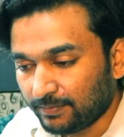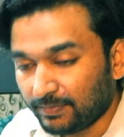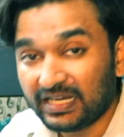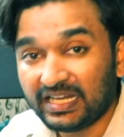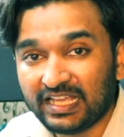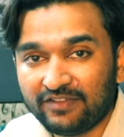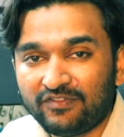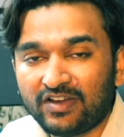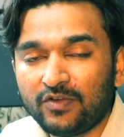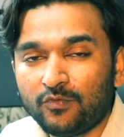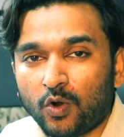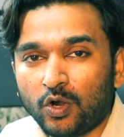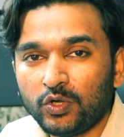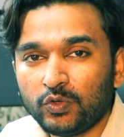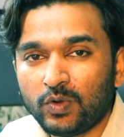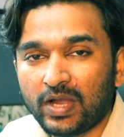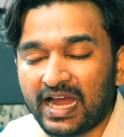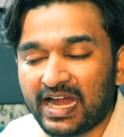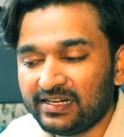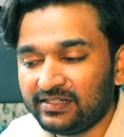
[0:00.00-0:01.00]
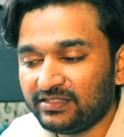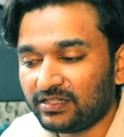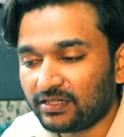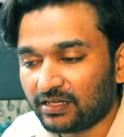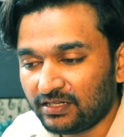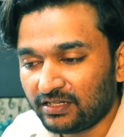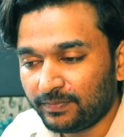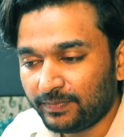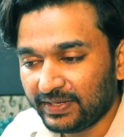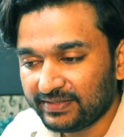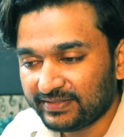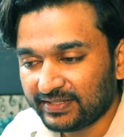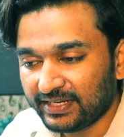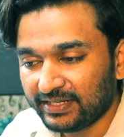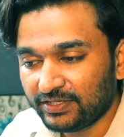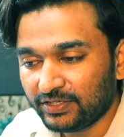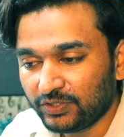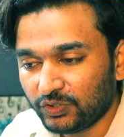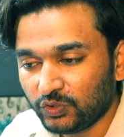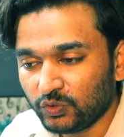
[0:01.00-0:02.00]
But if I want to add the color
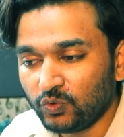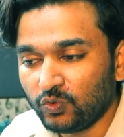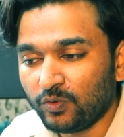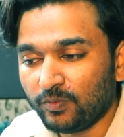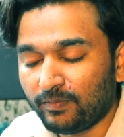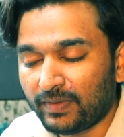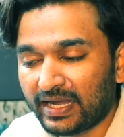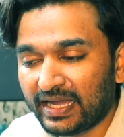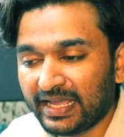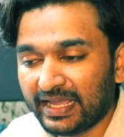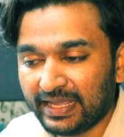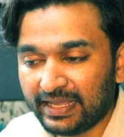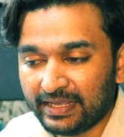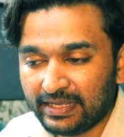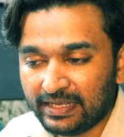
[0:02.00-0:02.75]
preset to my